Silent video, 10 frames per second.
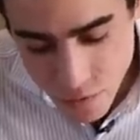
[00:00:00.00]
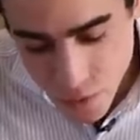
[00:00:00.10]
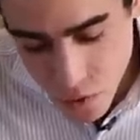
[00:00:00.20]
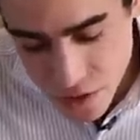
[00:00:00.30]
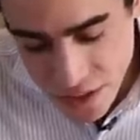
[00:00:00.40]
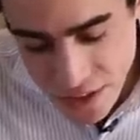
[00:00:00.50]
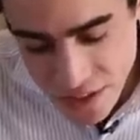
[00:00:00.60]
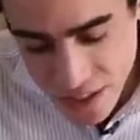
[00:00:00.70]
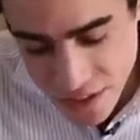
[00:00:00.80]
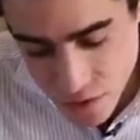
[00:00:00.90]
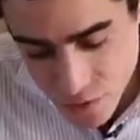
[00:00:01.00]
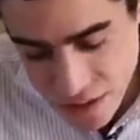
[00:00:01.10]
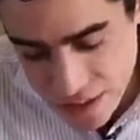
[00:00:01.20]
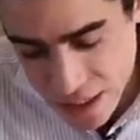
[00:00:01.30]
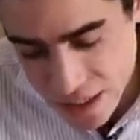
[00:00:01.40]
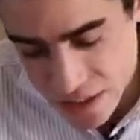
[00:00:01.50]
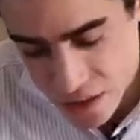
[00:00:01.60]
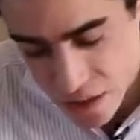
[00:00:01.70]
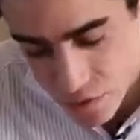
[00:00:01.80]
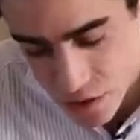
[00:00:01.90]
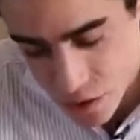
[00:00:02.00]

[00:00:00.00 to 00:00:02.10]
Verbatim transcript: of protein is ideal for detoxing the liver